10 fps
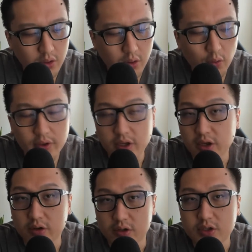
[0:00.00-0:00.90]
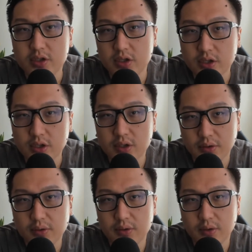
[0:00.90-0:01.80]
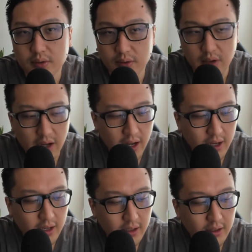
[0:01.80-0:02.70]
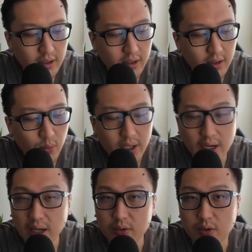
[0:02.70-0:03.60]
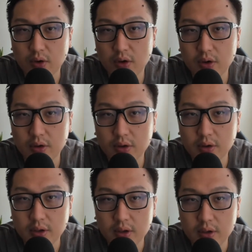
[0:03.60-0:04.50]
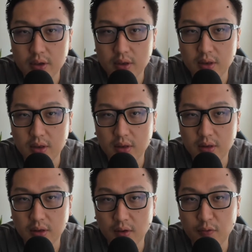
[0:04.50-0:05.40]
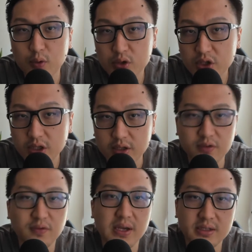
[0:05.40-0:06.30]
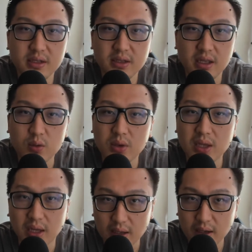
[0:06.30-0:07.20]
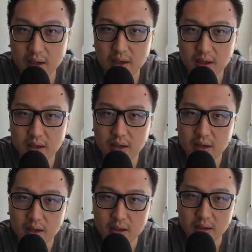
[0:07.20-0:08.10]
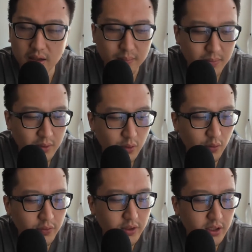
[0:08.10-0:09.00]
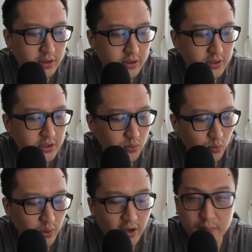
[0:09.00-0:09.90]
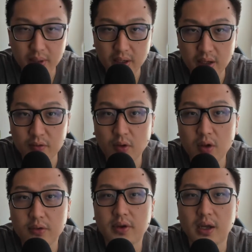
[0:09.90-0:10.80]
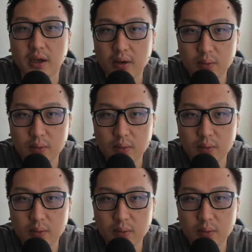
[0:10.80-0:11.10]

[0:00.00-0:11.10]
Over the years, and what I like to call the future is faster than you think. Yep. Over the years, we have been evolving.